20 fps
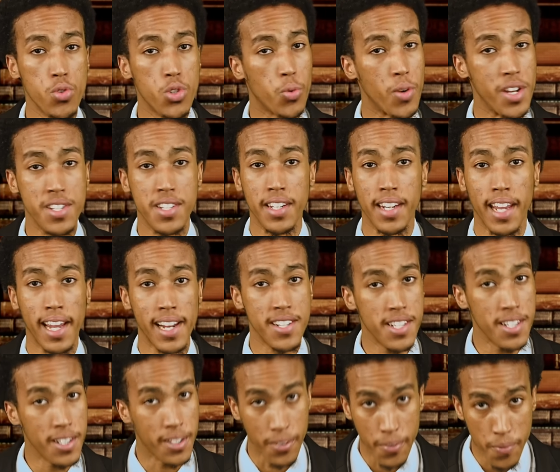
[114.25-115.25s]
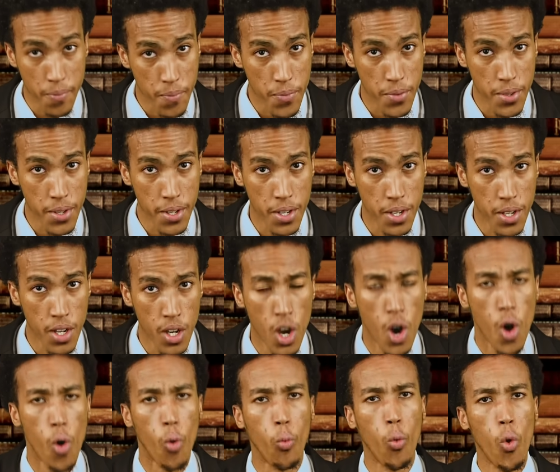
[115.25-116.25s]
2019?
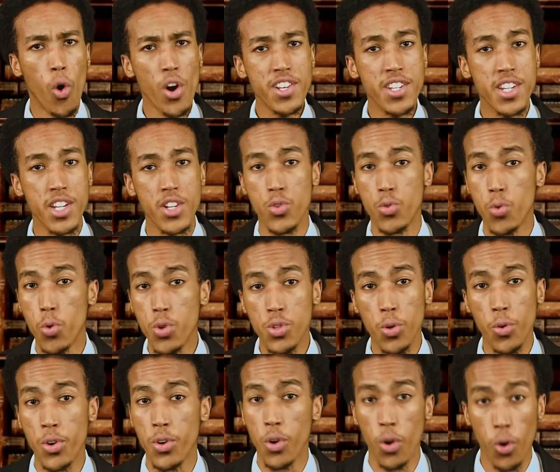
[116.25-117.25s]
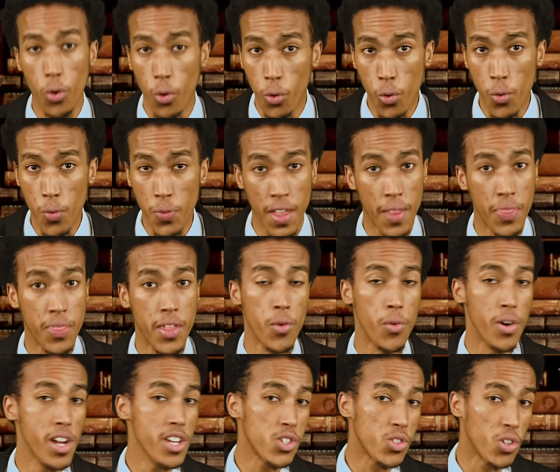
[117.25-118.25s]
What did Ruto know that the
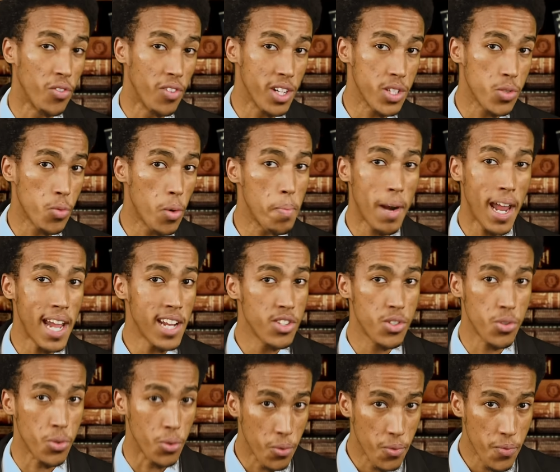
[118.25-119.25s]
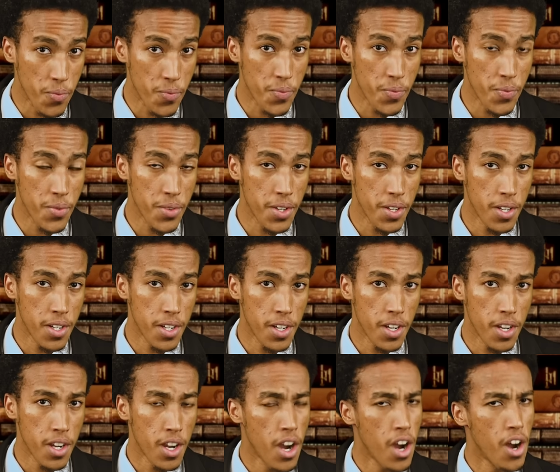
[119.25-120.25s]
rest of us were blind to?
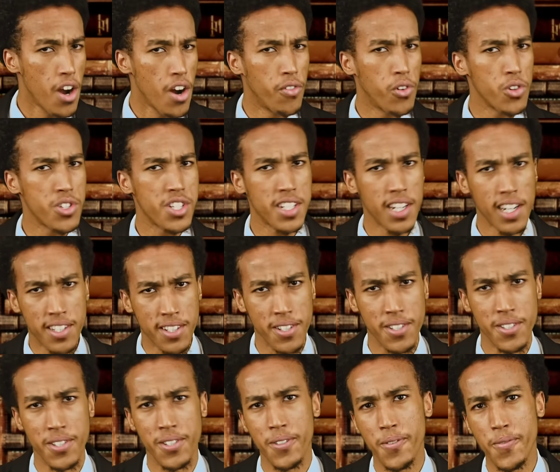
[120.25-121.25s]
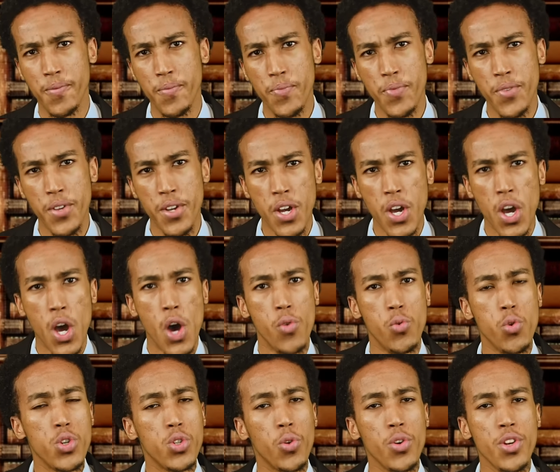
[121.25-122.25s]
For starters,
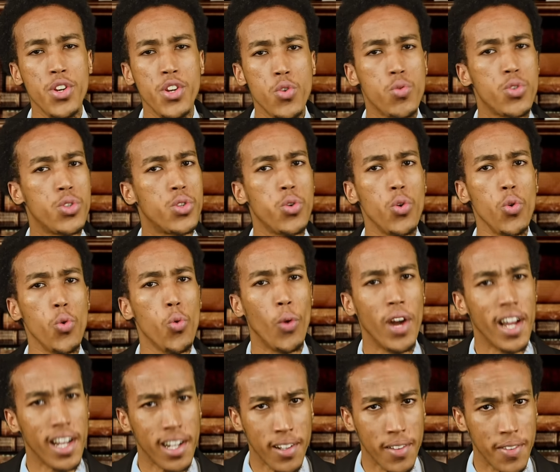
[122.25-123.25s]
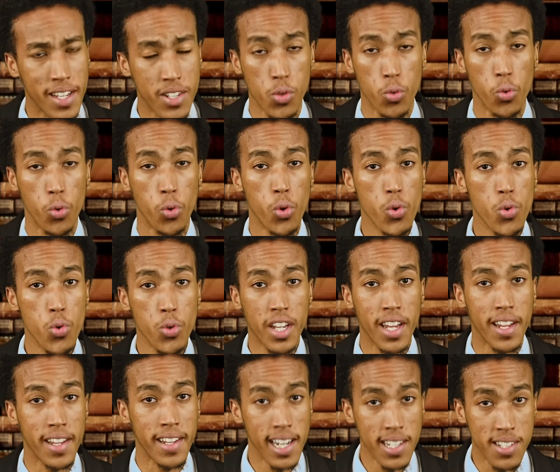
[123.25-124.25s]
Ruto knew too well that Uhuru
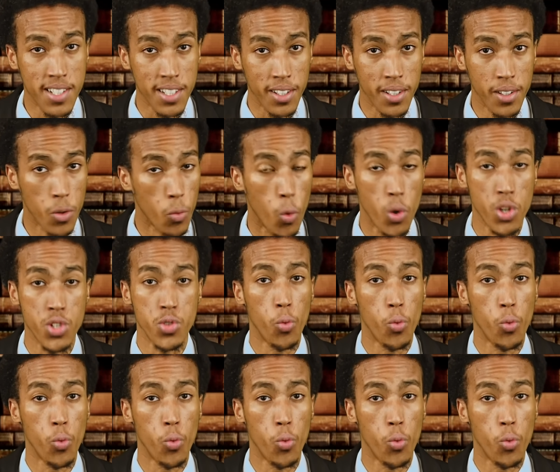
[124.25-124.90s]
Kenyatta was